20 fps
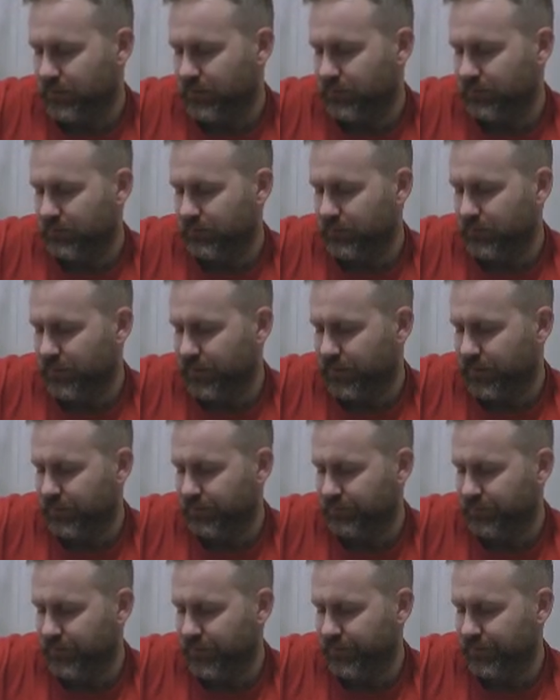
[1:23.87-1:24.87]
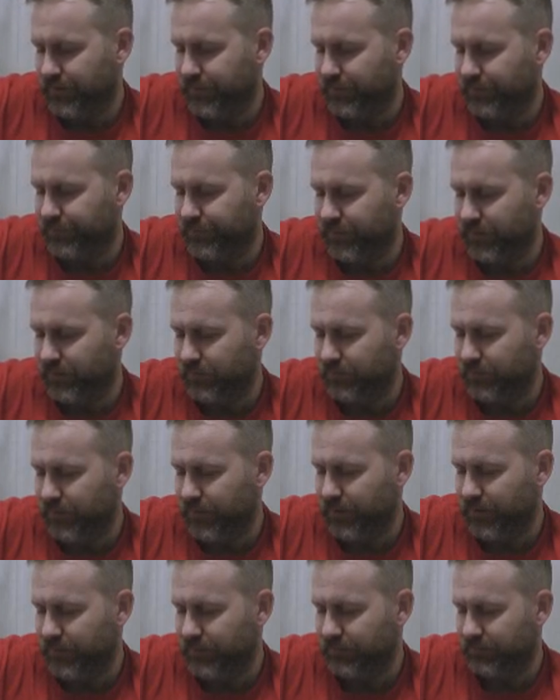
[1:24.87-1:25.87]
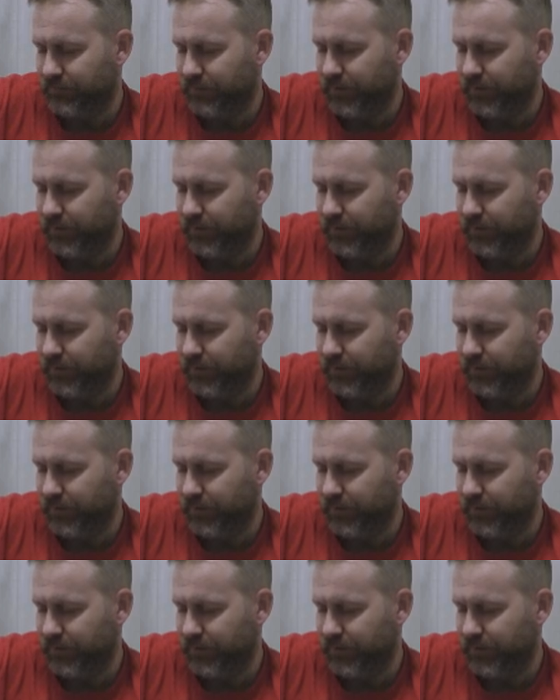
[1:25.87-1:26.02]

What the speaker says: Oh, liked by Delphine B.